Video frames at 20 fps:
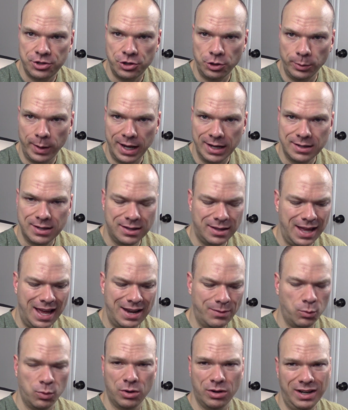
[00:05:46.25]
to it
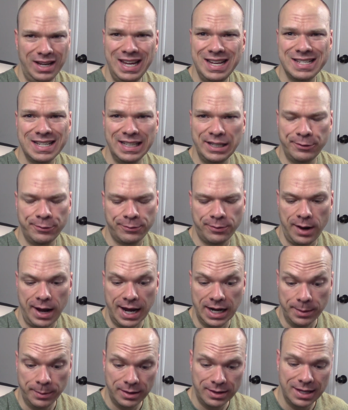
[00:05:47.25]
that were easily
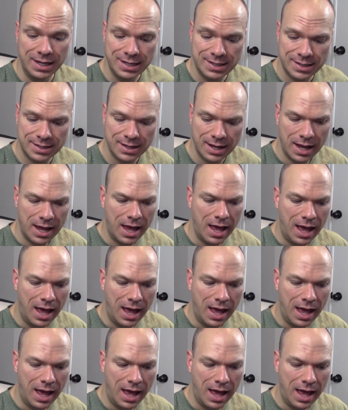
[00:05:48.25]
frayed, but this